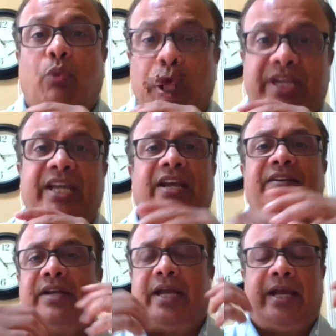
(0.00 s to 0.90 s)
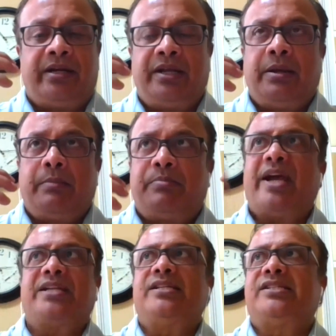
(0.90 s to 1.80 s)
working and
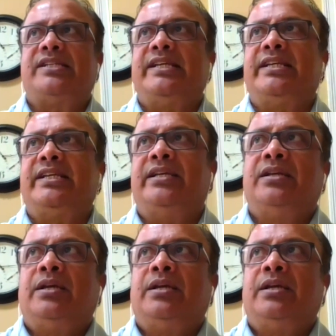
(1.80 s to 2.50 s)
practicing,